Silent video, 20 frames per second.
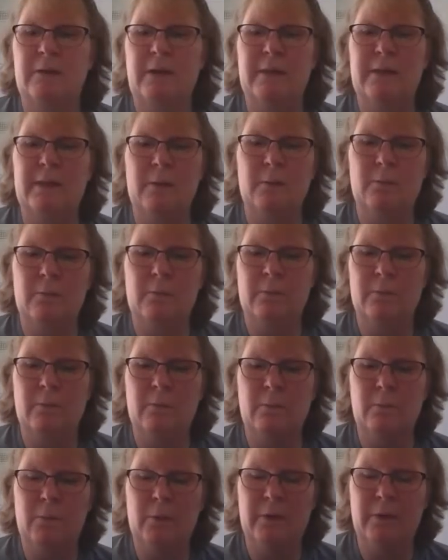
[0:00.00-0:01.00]
I think
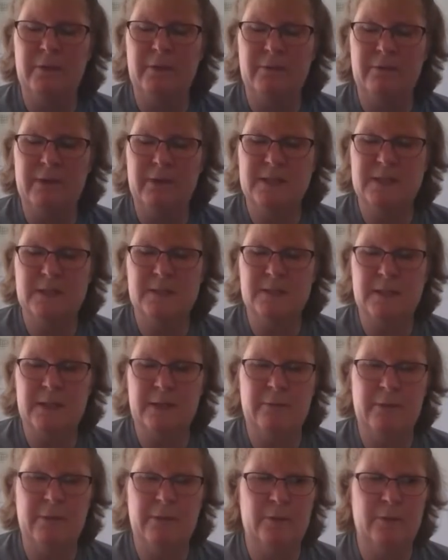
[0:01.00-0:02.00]
one of the reasons I
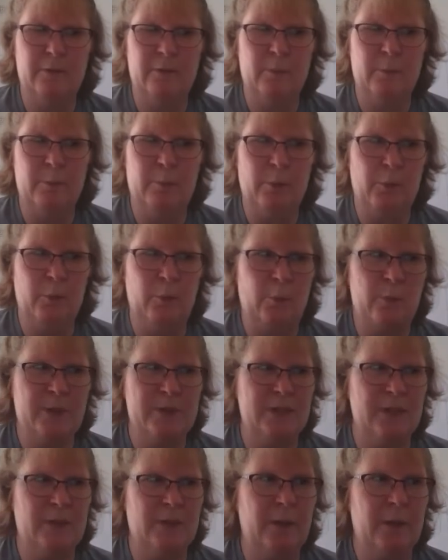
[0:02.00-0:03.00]
wrote the book was
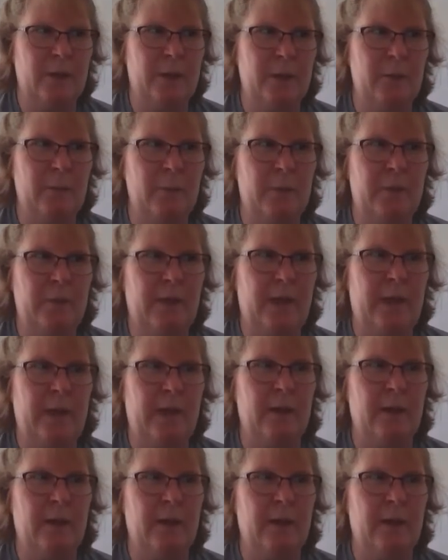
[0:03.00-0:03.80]
in the hope that